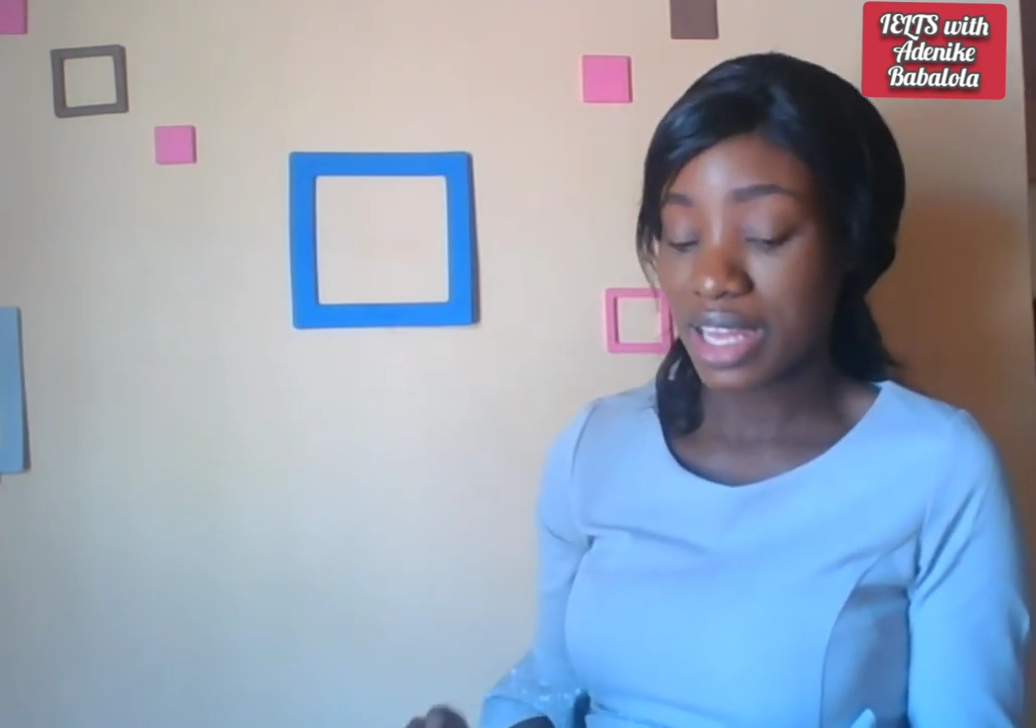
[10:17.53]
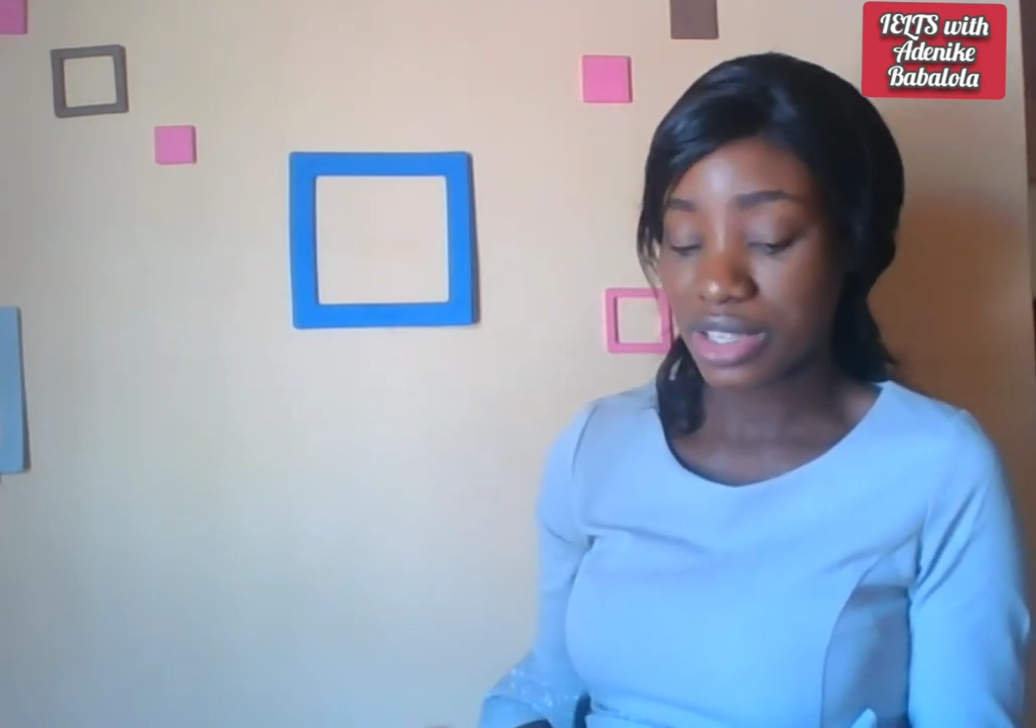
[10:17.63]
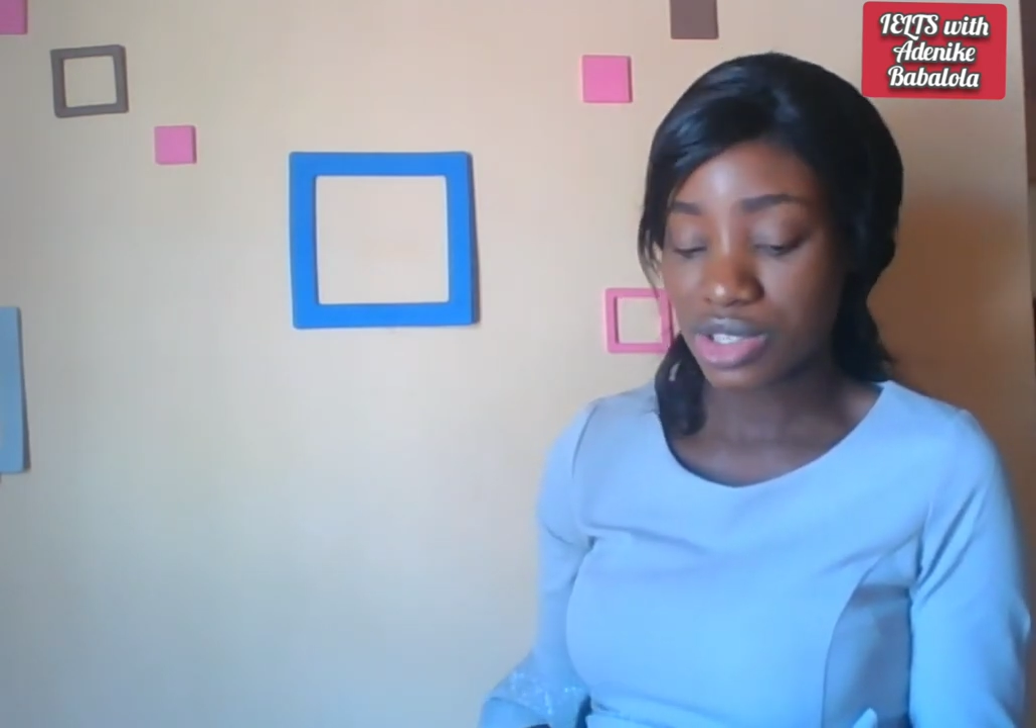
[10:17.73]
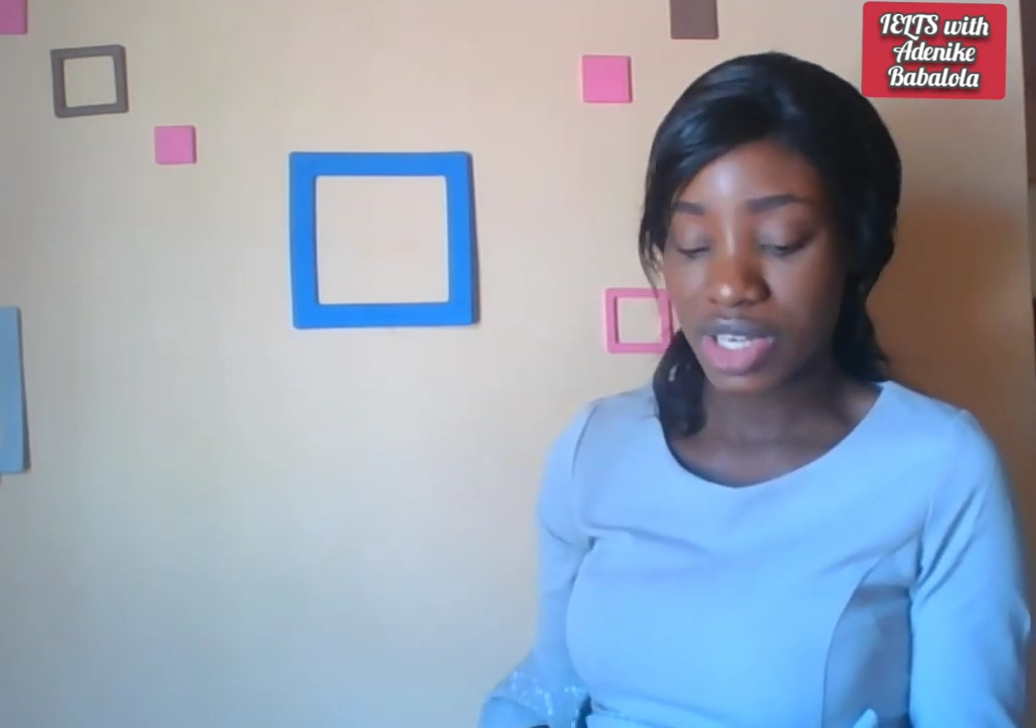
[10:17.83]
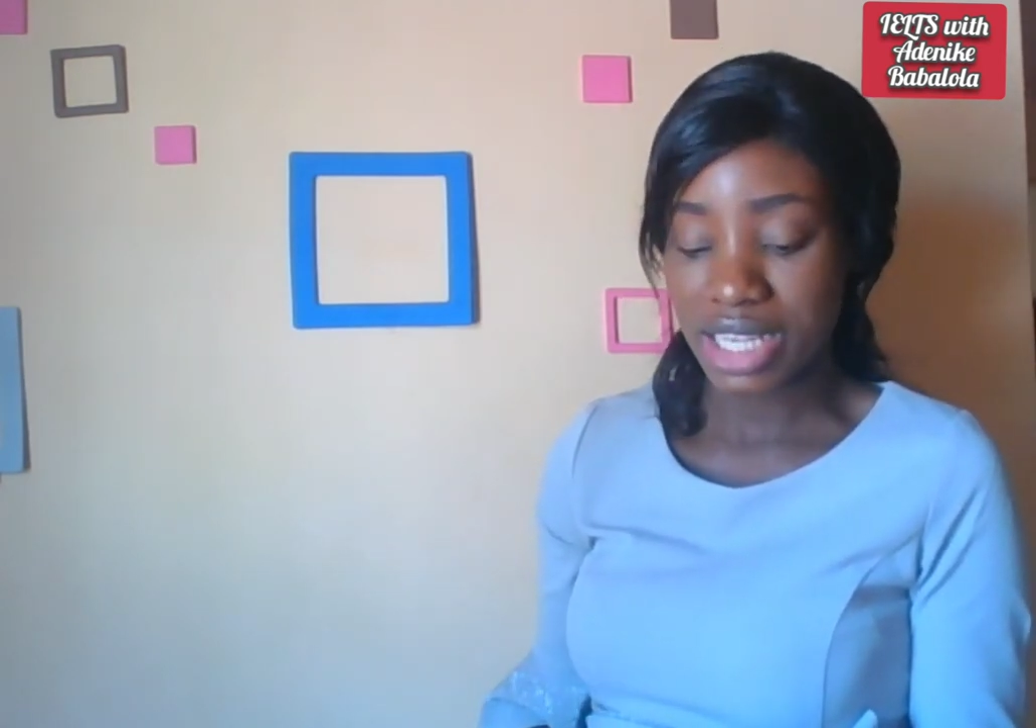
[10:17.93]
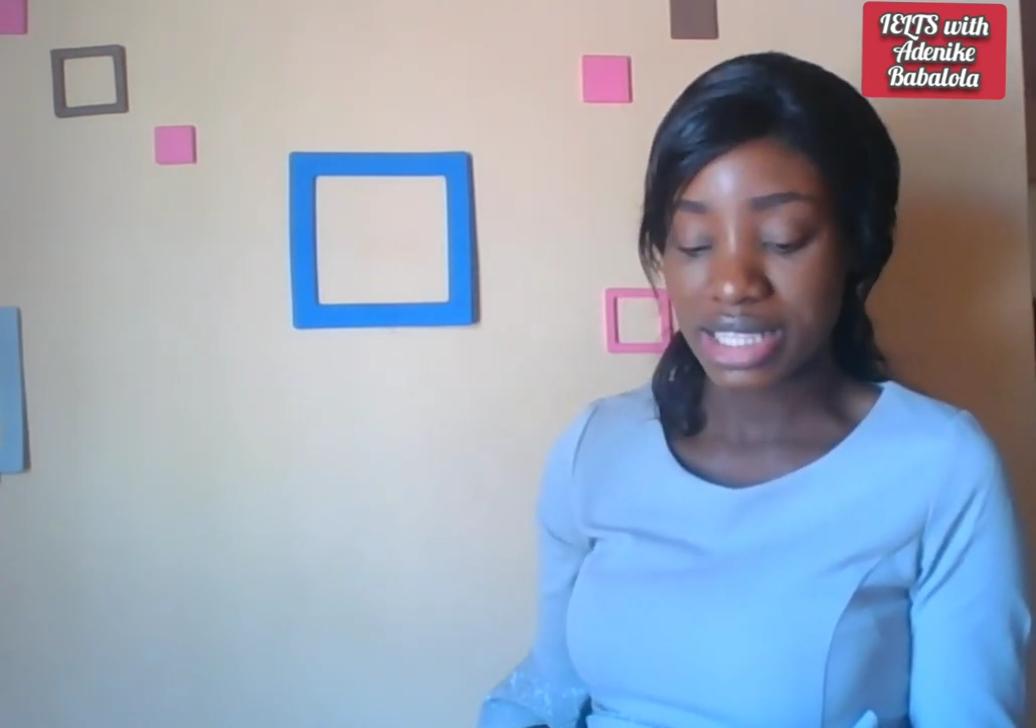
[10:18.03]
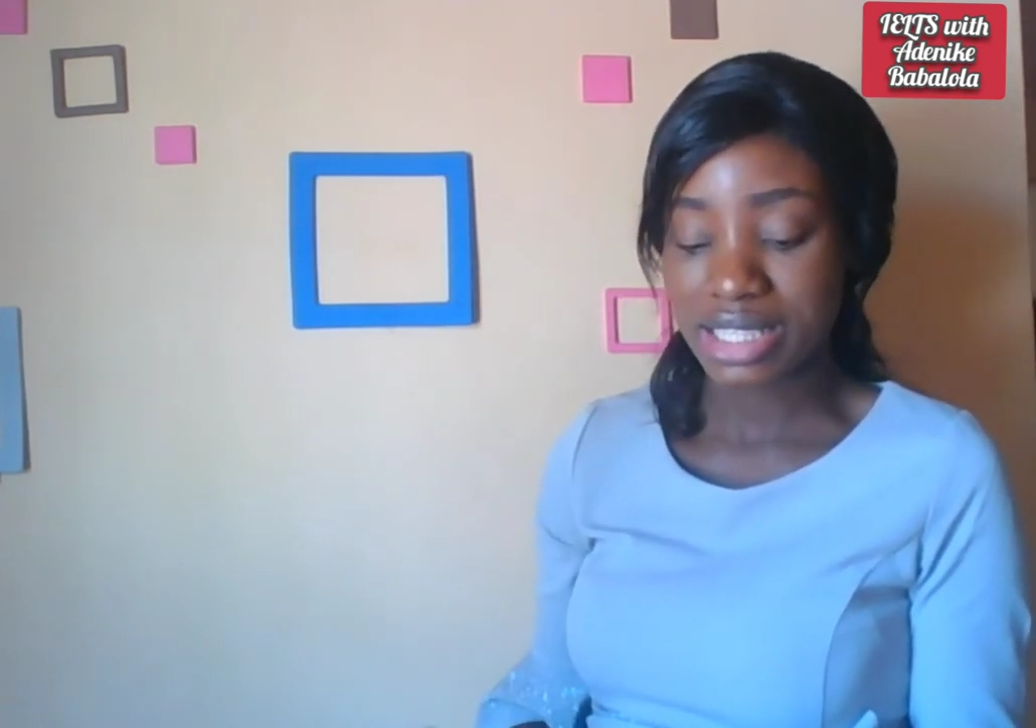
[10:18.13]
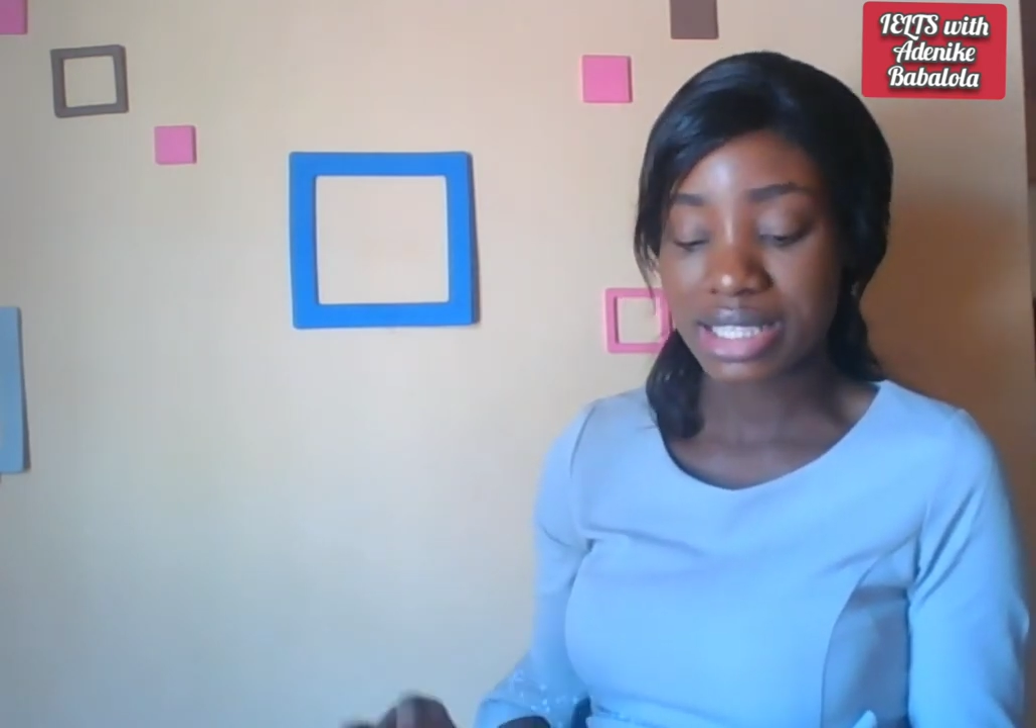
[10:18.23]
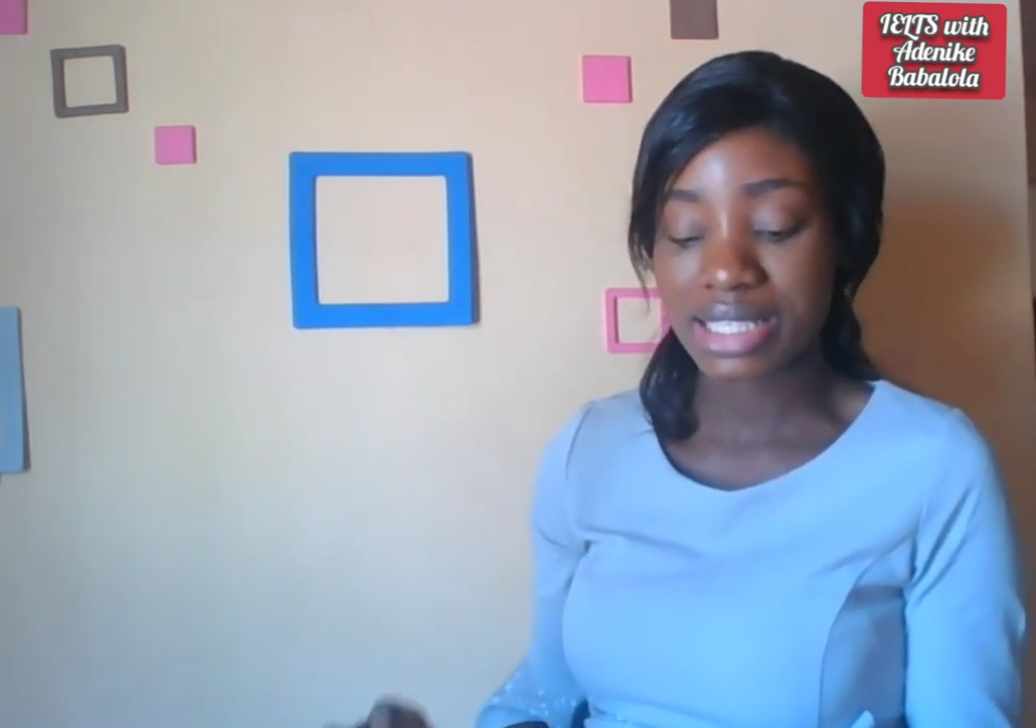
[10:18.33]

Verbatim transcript: entrance